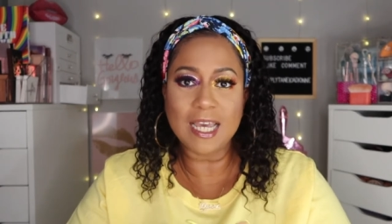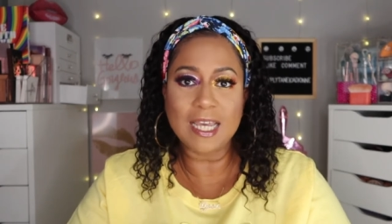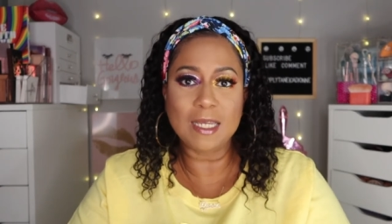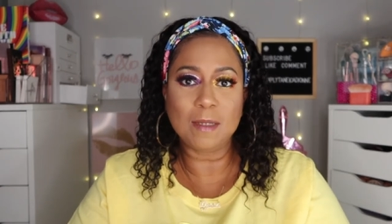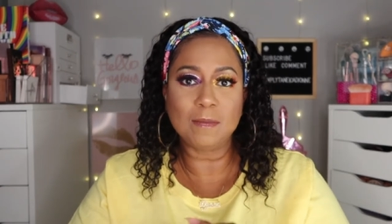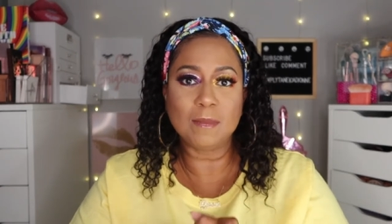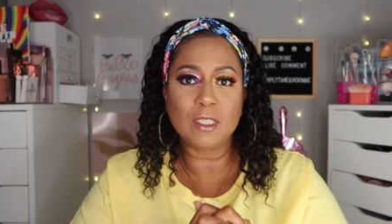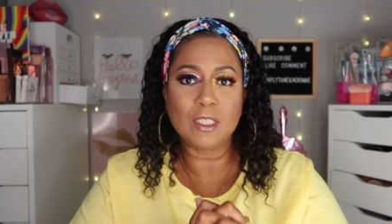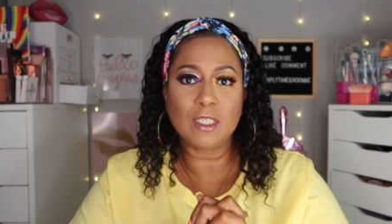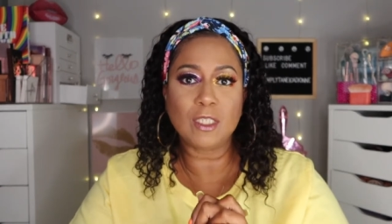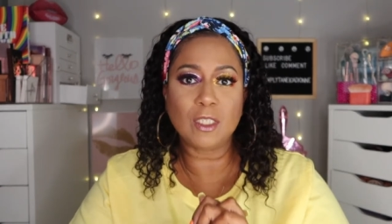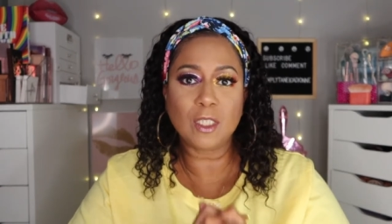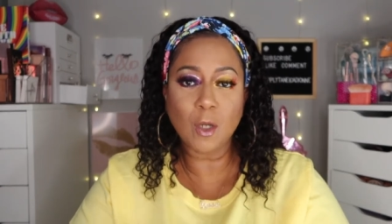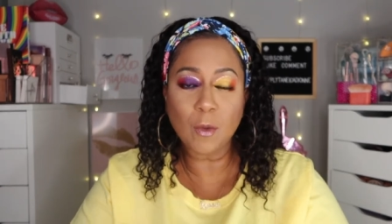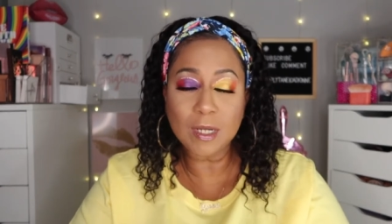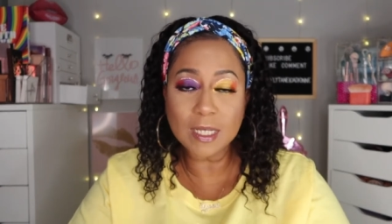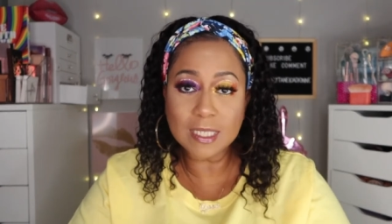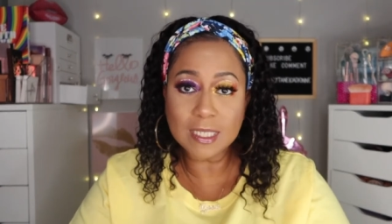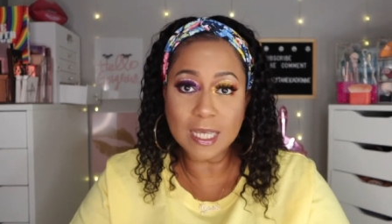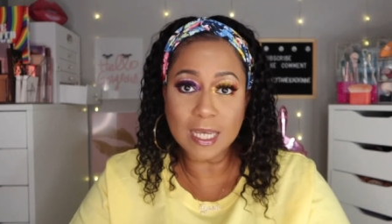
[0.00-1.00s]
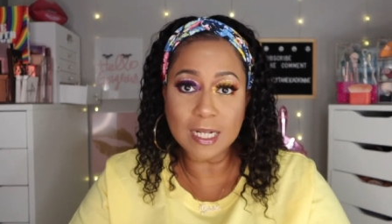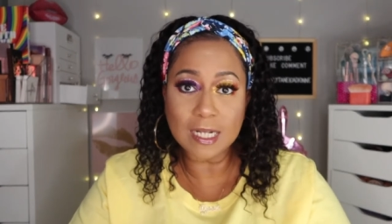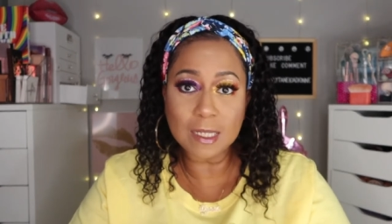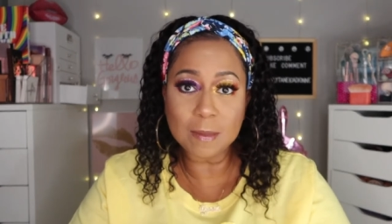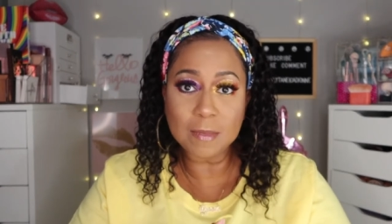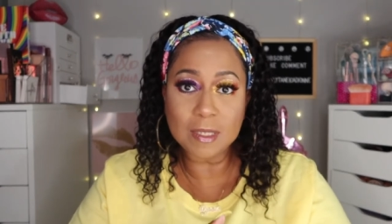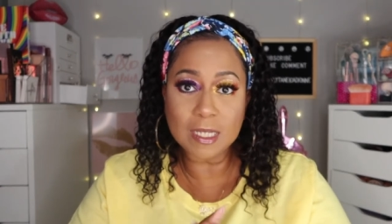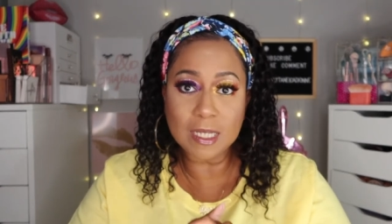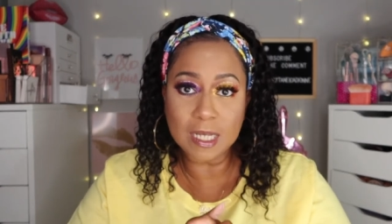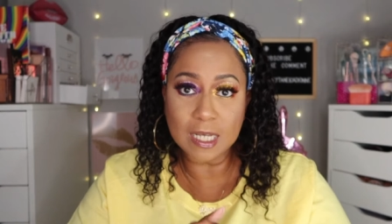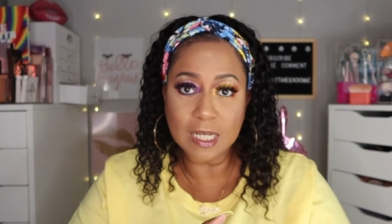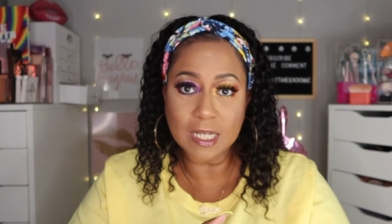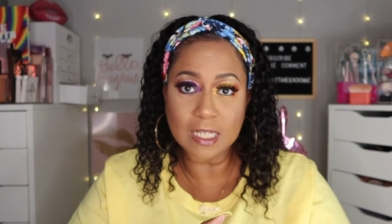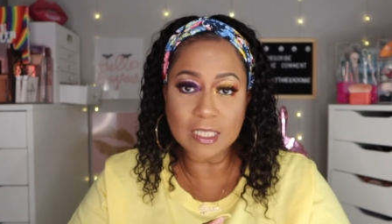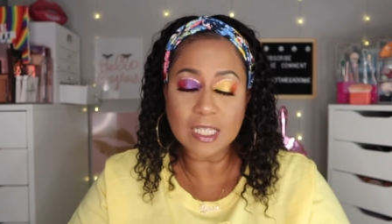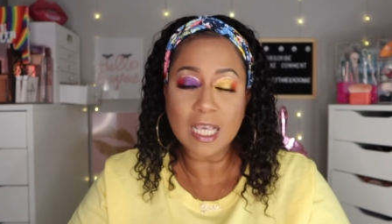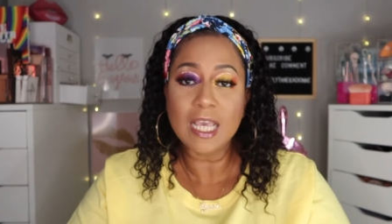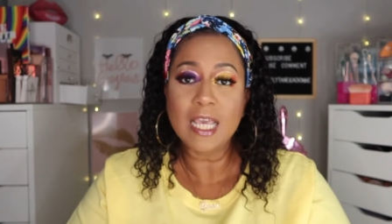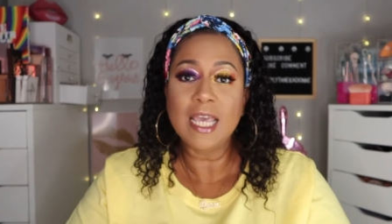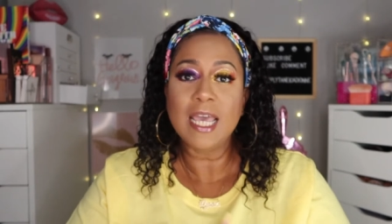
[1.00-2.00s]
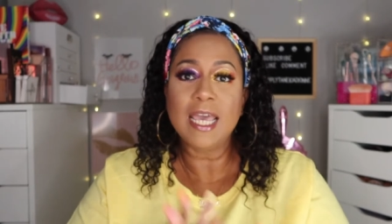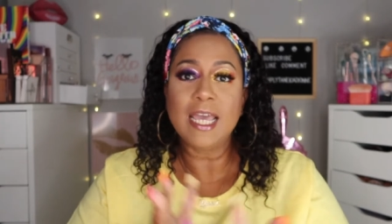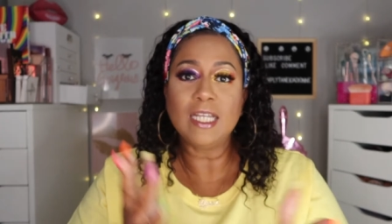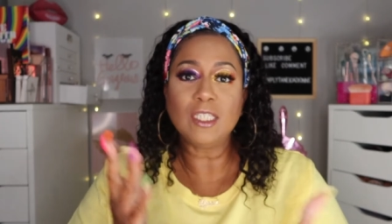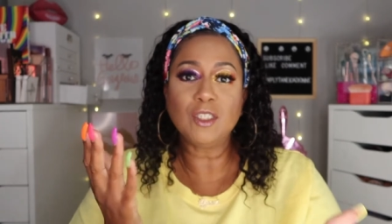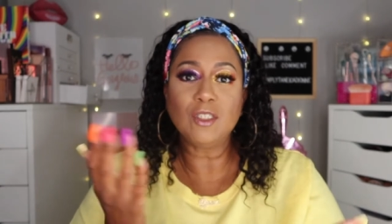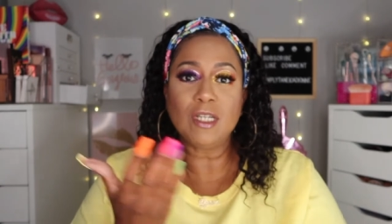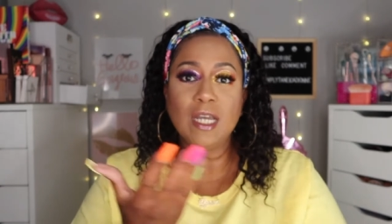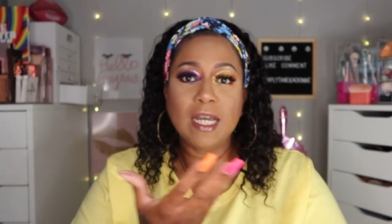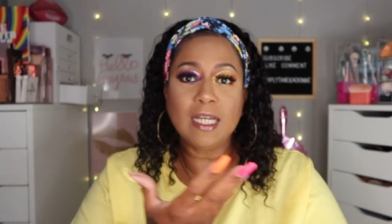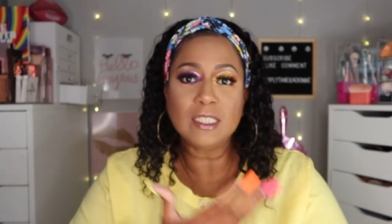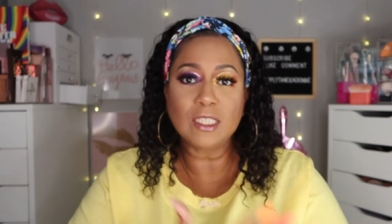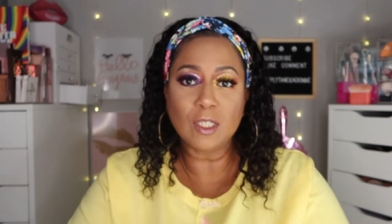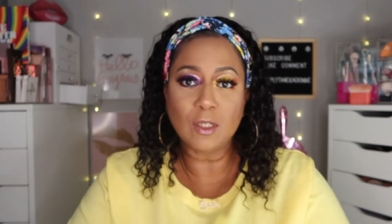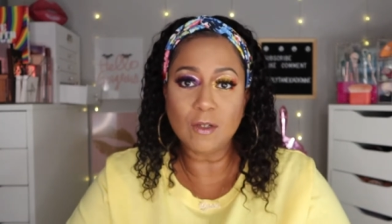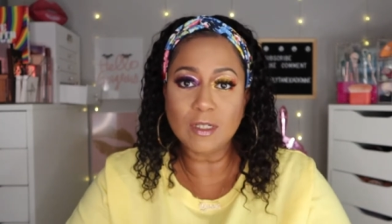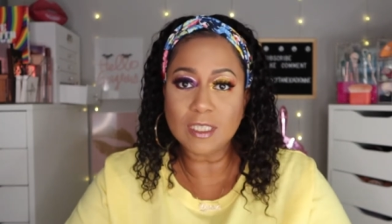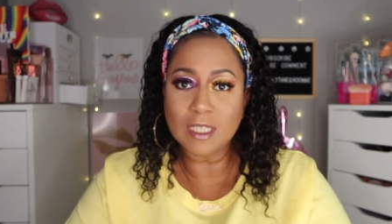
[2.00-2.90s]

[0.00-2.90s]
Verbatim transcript: I am so excited because as you guys know,